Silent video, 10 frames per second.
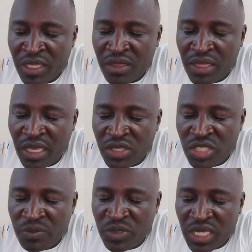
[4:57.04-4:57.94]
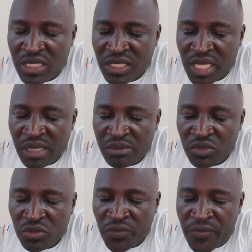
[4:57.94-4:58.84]
The Egyptians came
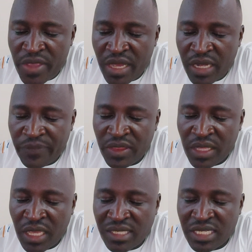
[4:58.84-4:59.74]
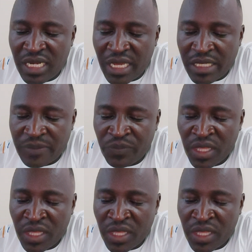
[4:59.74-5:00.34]
to fear the Israelites